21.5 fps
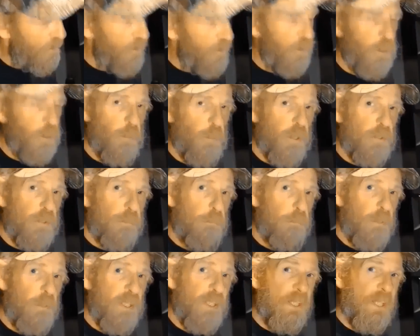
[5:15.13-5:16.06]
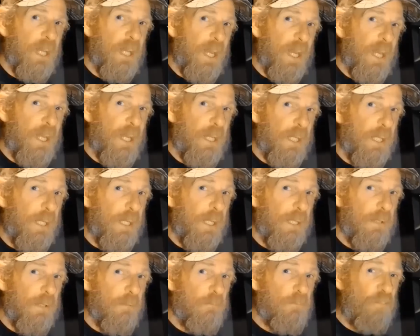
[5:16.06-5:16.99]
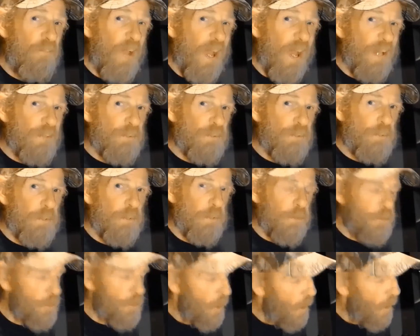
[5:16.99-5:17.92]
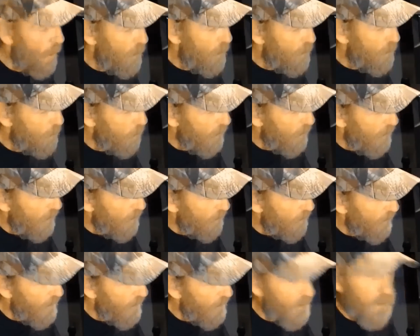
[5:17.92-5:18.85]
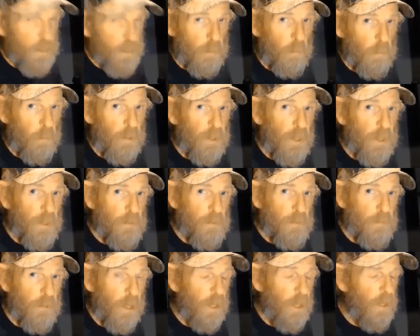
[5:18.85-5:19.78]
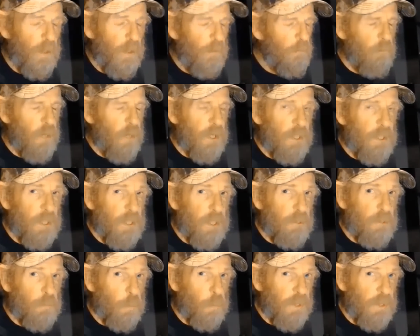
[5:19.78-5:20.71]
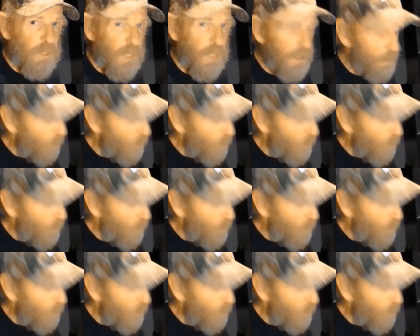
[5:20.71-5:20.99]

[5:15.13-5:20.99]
a USB-A fast charge plug, rated at 28